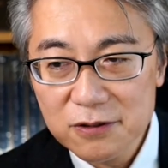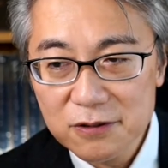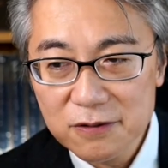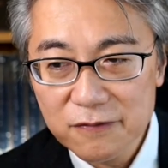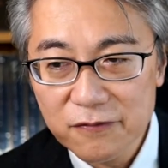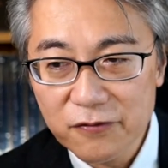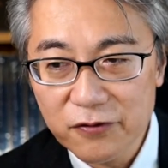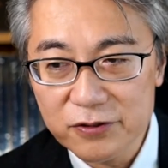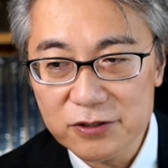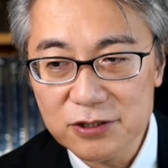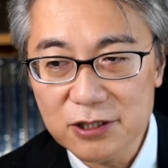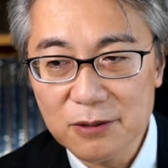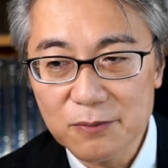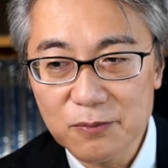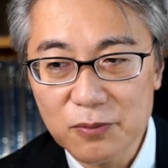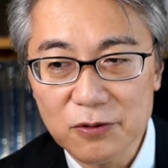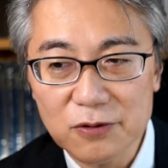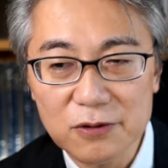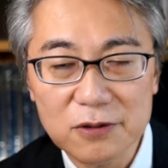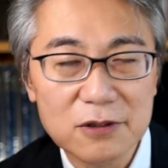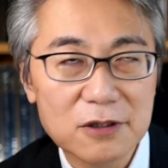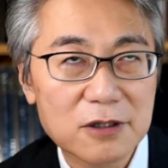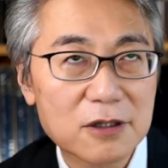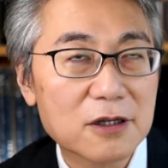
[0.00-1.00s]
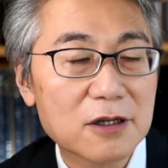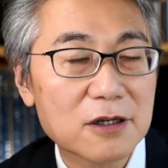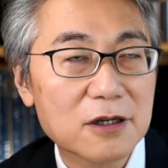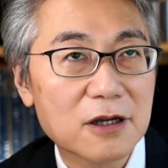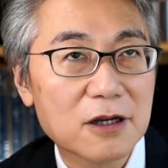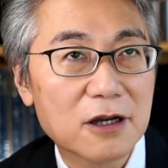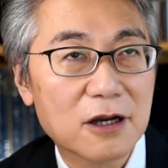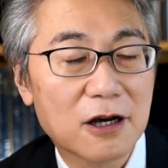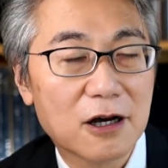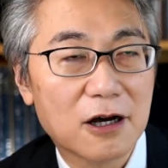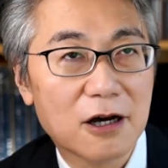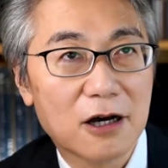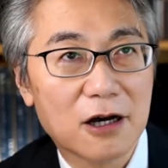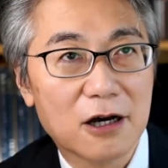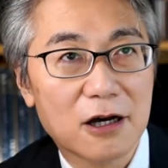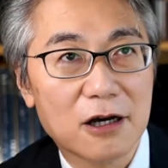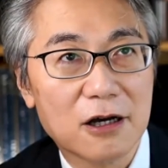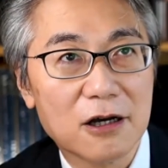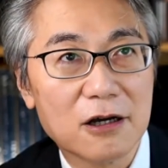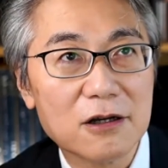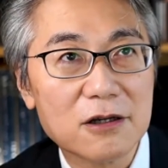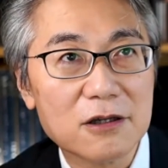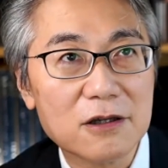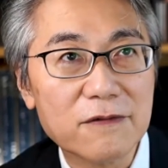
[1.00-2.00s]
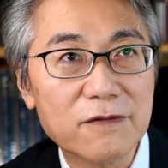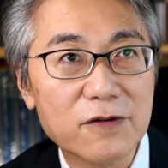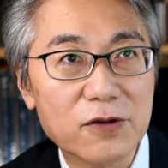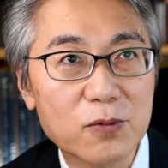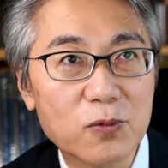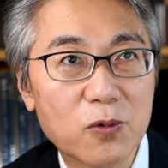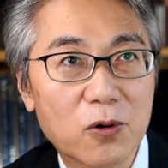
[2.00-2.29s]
For example, if you